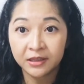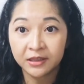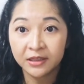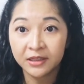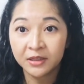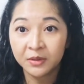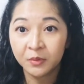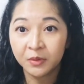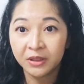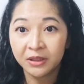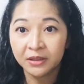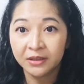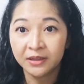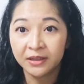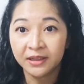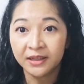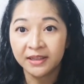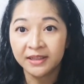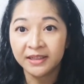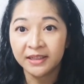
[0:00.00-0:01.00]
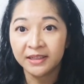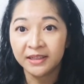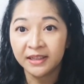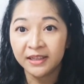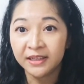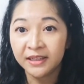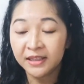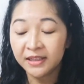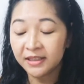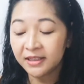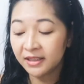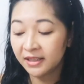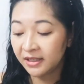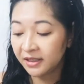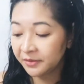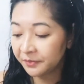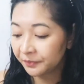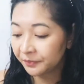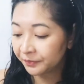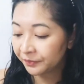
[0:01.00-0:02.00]
This one, it's an
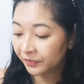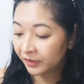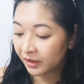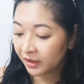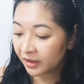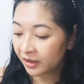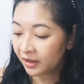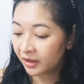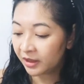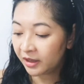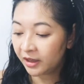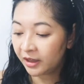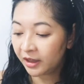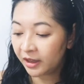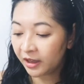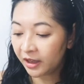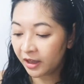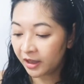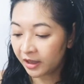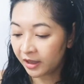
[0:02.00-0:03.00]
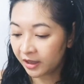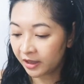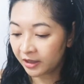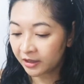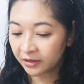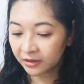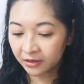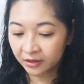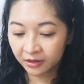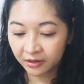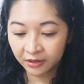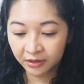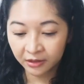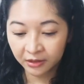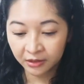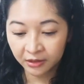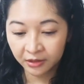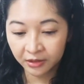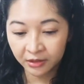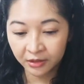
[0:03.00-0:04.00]
EDT, and
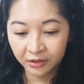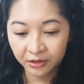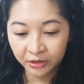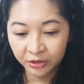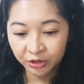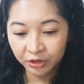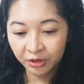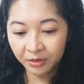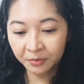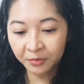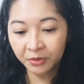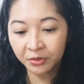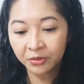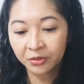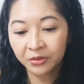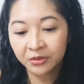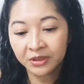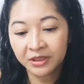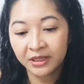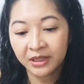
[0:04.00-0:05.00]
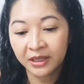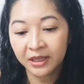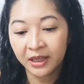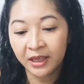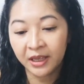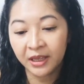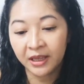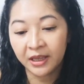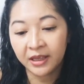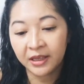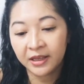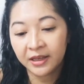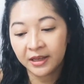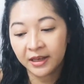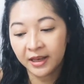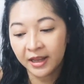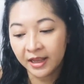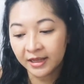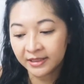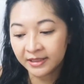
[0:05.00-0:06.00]
Jean-Paul Gaultier
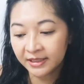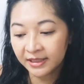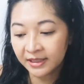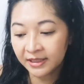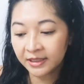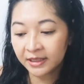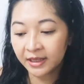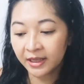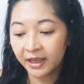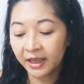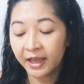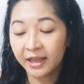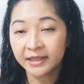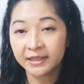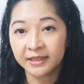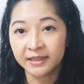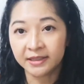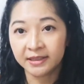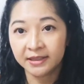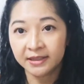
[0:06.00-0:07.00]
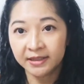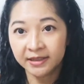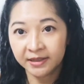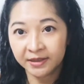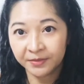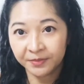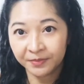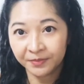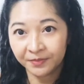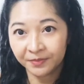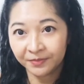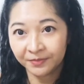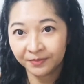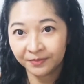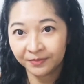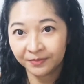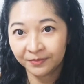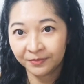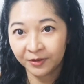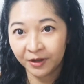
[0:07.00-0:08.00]
Classique Essence
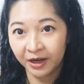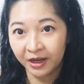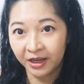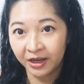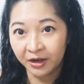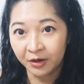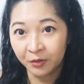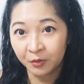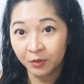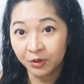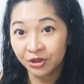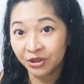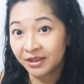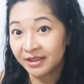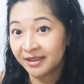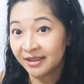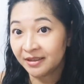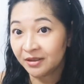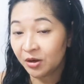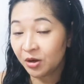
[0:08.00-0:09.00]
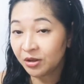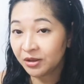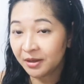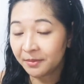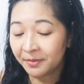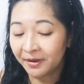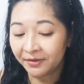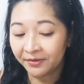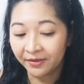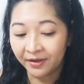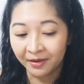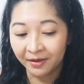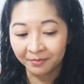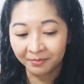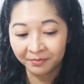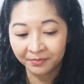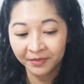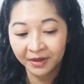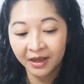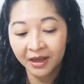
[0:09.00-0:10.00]
right here, which is an eau de parfum.
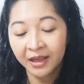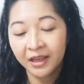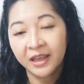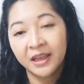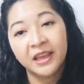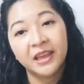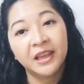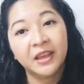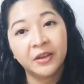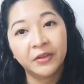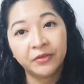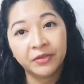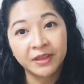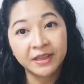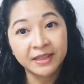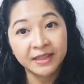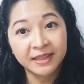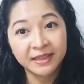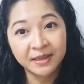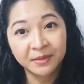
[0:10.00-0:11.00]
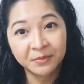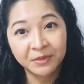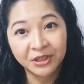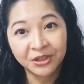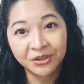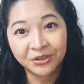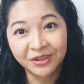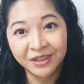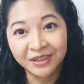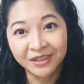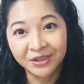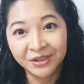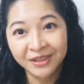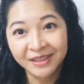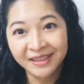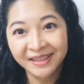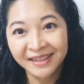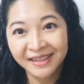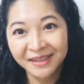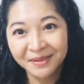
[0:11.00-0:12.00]
If this is something you're
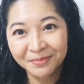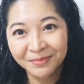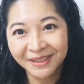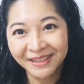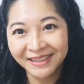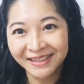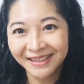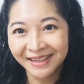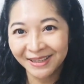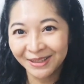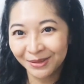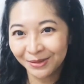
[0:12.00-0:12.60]
interested in, please stay